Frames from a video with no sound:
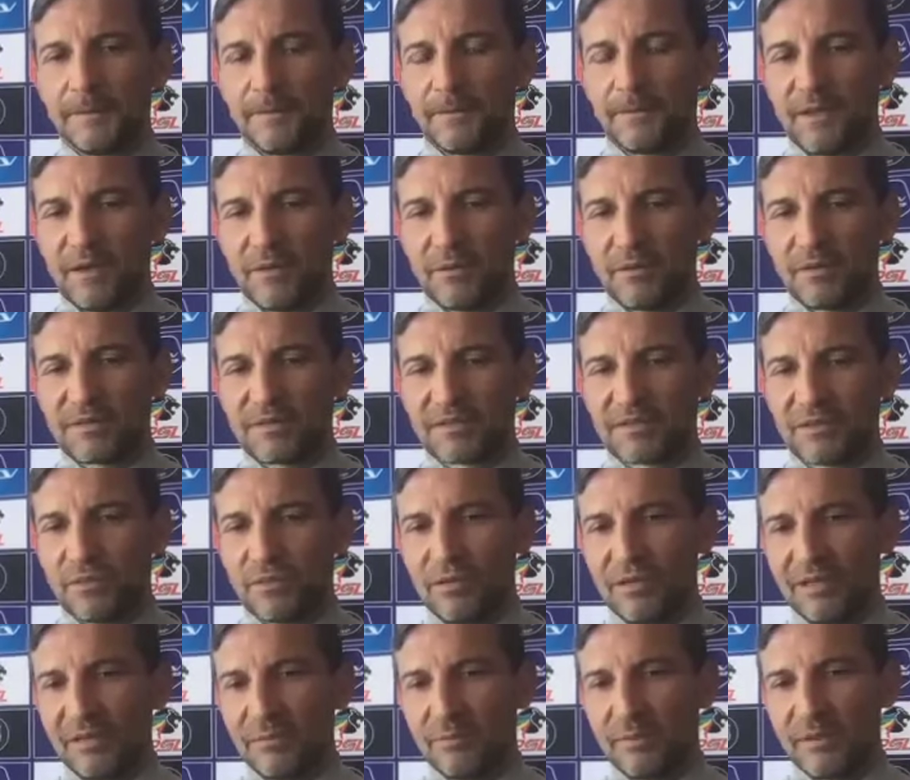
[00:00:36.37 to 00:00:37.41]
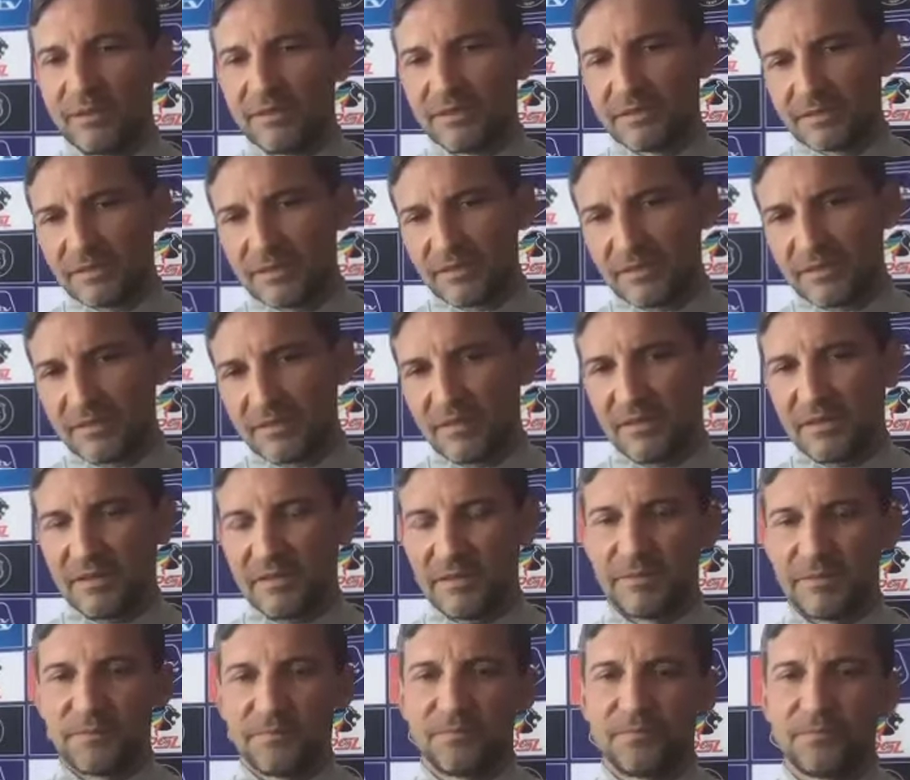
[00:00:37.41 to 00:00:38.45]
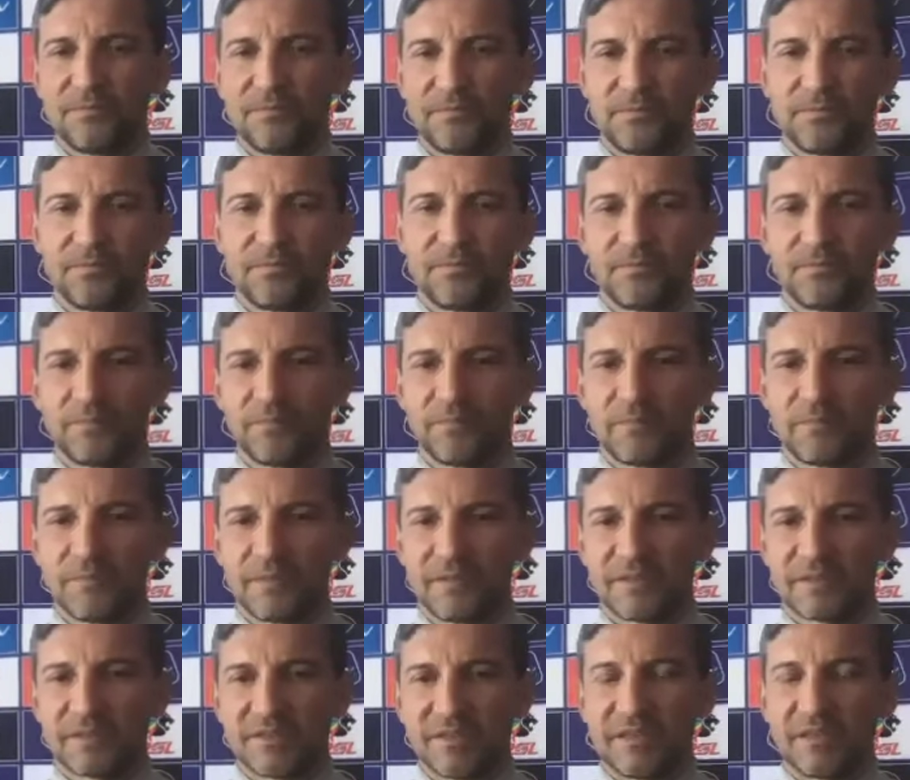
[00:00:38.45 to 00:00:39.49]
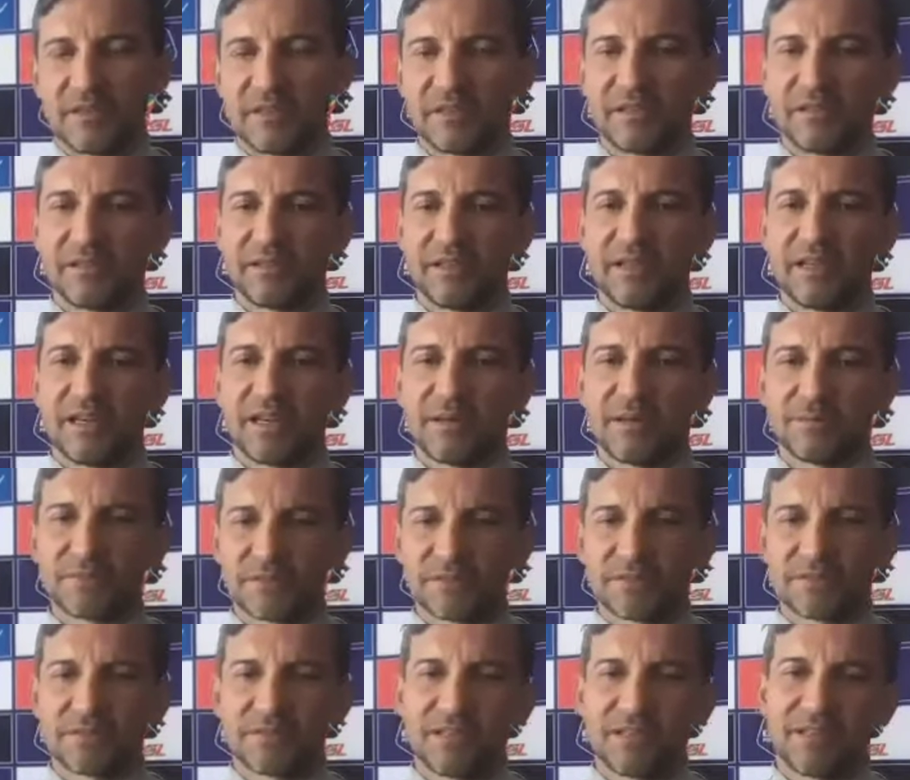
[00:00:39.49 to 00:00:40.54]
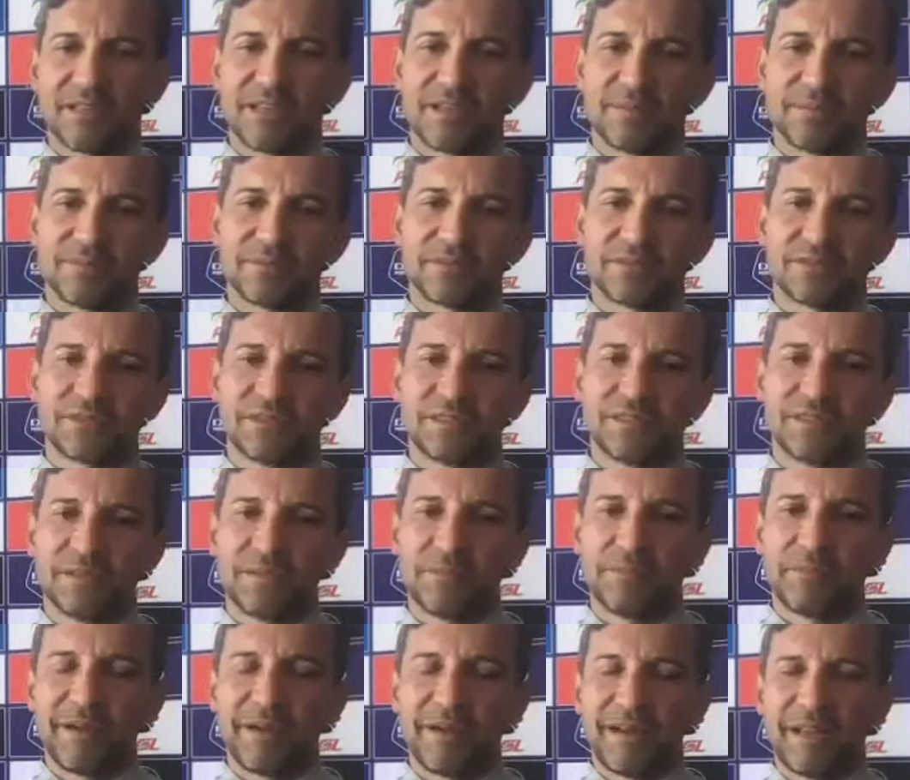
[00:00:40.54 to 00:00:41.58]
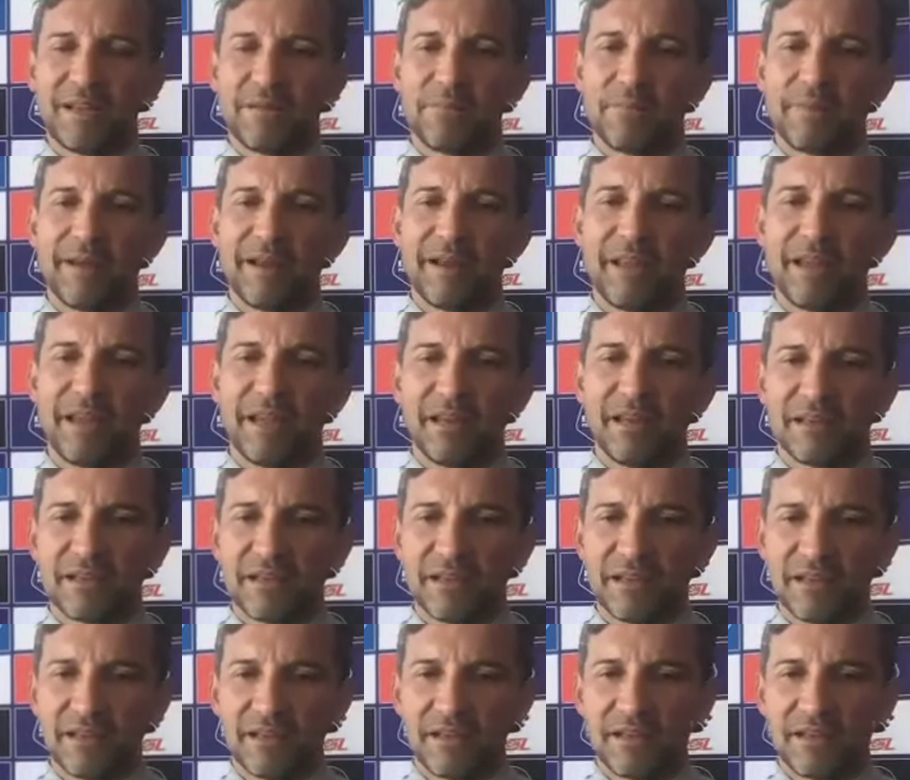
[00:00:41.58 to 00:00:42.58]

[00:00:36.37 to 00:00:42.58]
Now it's so a little bit the, the signal that comes that comes uh, better and better in the